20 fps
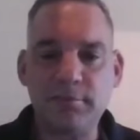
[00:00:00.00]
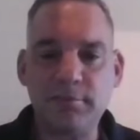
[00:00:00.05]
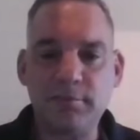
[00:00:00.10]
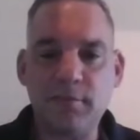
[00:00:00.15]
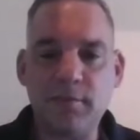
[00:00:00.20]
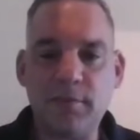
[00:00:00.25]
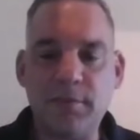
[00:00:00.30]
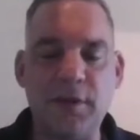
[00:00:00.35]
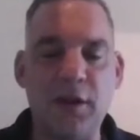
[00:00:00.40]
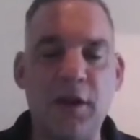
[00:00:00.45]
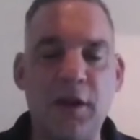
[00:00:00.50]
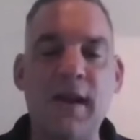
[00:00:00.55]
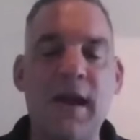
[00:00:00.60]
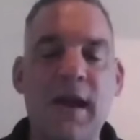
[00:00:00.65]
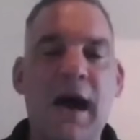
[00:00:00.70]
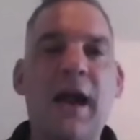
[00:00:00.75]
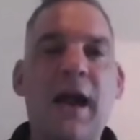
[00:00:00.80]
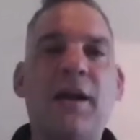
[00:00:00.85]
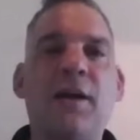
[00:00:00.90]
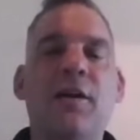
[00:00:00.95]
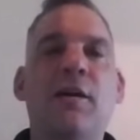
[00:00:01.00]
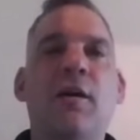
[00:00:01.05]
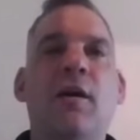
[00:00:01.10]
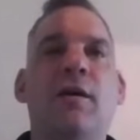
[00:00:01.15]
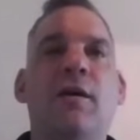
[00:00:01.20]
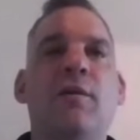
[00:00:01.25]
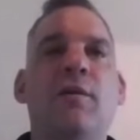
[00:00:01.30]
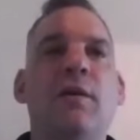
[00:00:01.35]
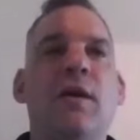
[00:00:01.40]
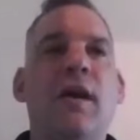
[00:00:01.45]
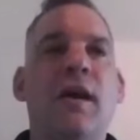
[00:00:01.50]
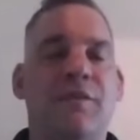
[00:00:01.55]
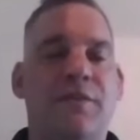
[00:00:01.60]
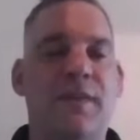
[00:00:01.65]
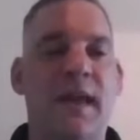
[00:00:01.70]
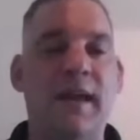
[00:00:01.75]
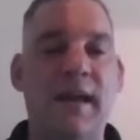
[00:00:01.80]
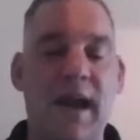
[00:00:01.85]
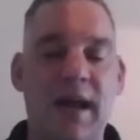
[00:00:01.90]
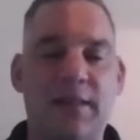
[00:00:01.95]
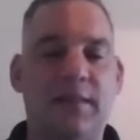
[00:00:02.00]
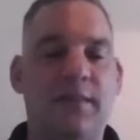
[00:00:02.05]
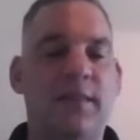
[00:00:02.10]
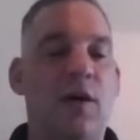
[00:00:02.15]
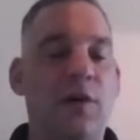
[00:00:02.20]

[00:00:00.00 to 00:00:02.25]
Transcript: They're not going to, they'll